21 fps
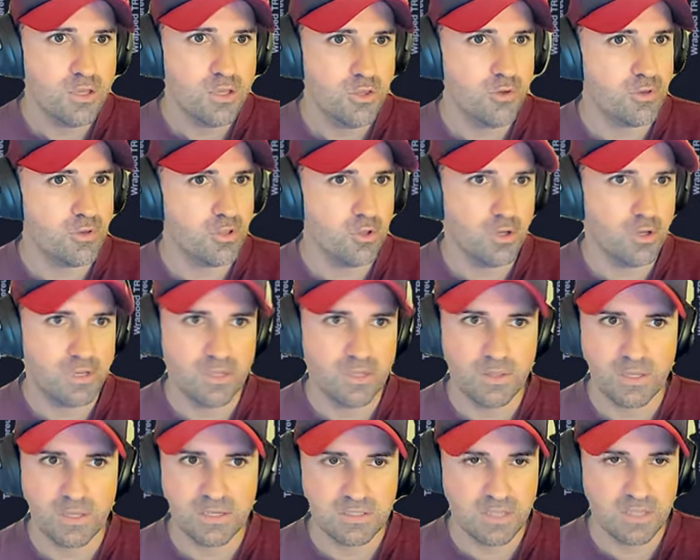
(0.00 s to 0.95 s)
You can look at
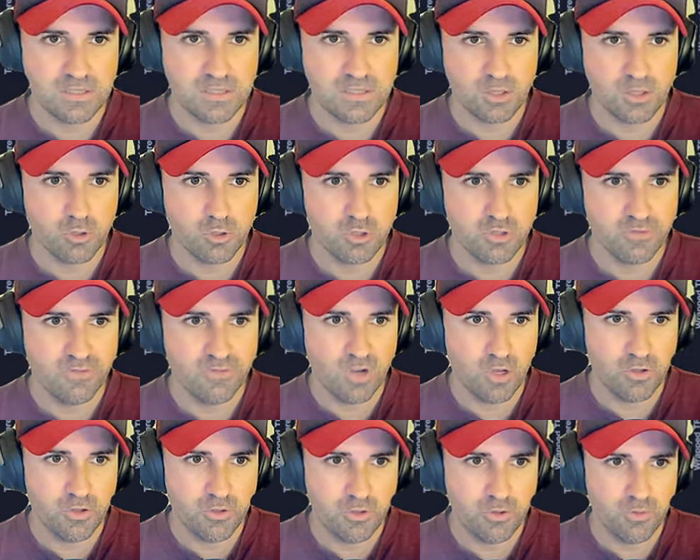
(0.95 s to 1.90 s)
things like social
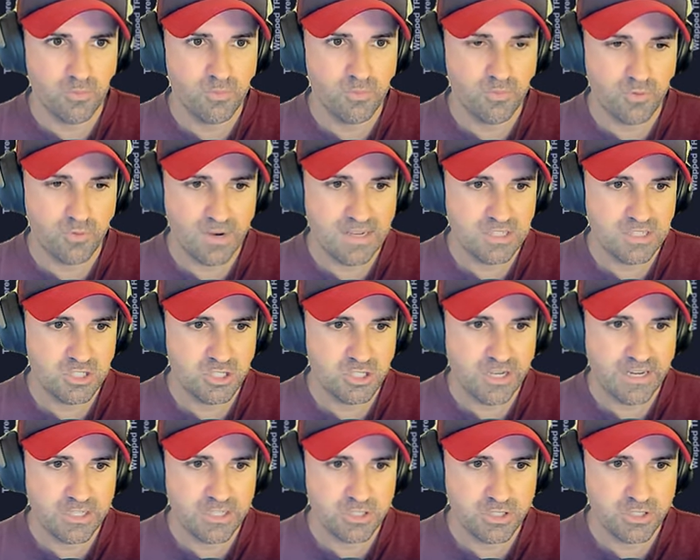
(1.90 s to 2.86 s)
volume, price
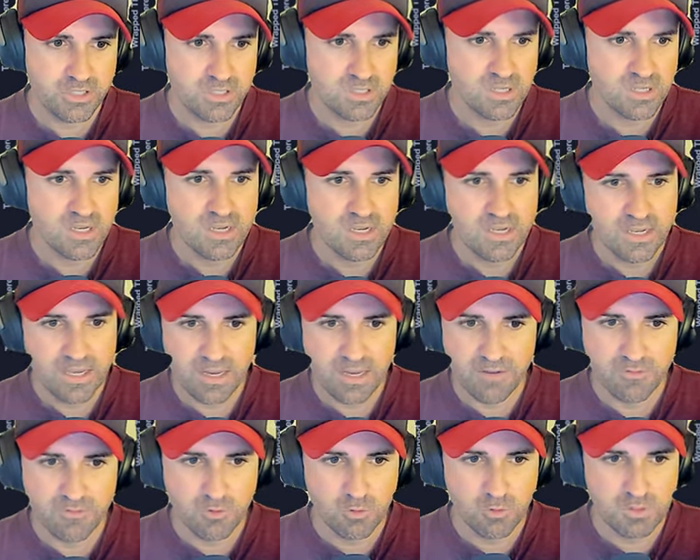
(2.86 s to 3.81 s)
changes, and
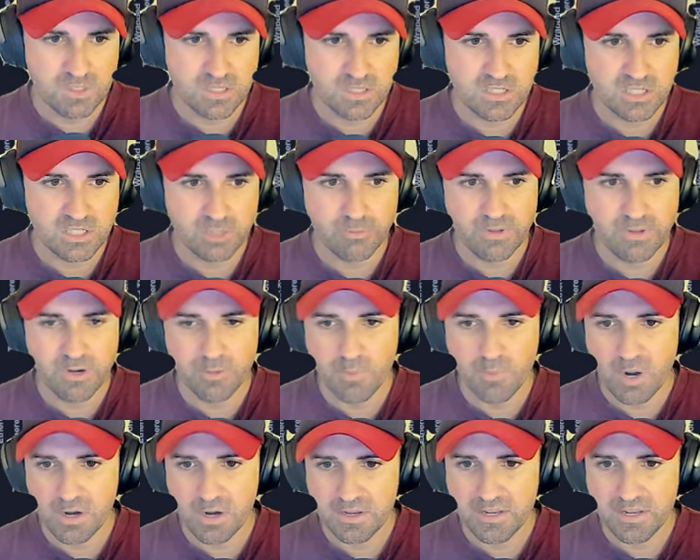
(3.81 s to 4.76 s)
of course the screener
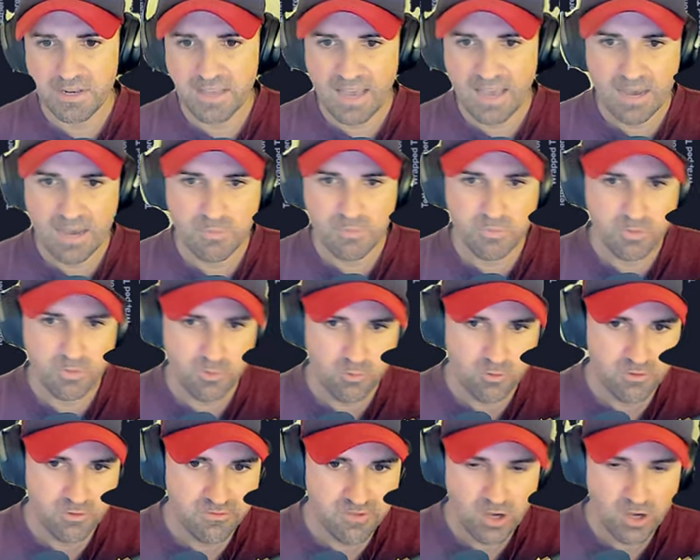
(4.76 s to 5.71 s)
market cap
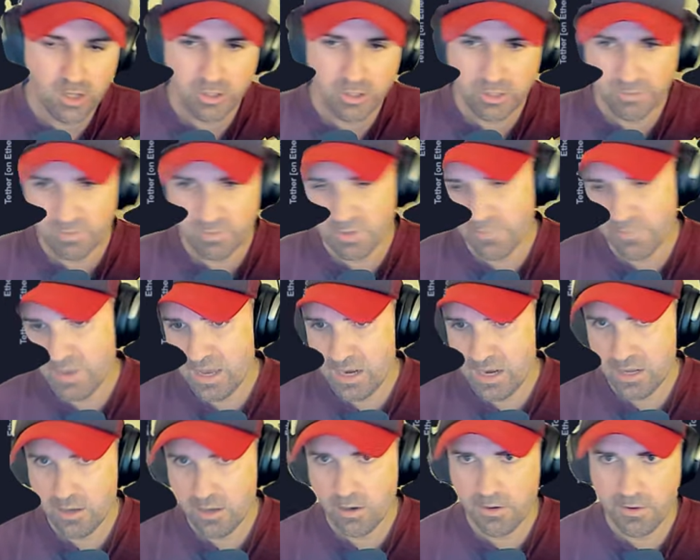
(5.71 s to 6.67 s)
or volume
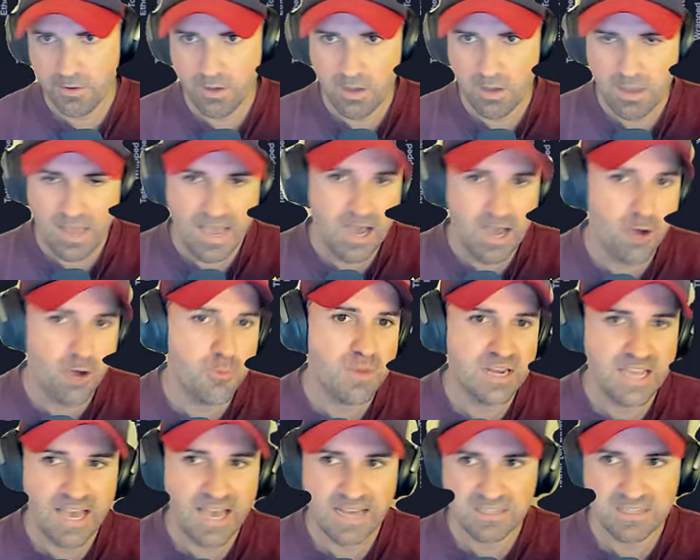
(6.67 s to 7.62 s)
depending on how
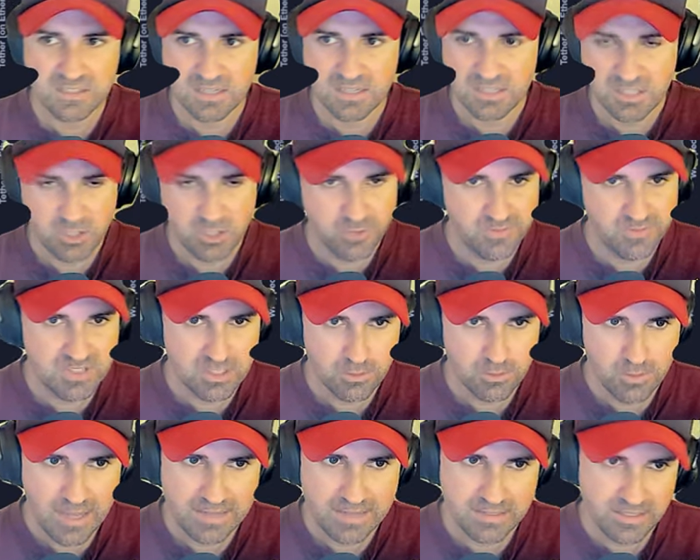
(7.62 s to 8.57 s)
many assets you've
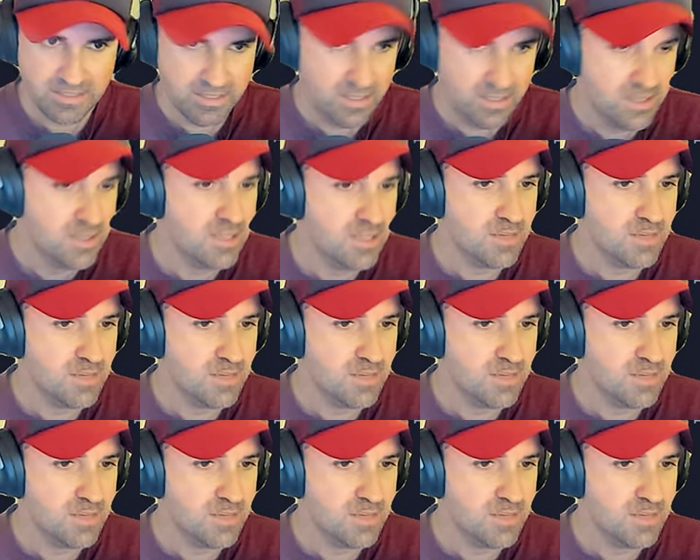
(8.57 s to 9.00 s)
selected.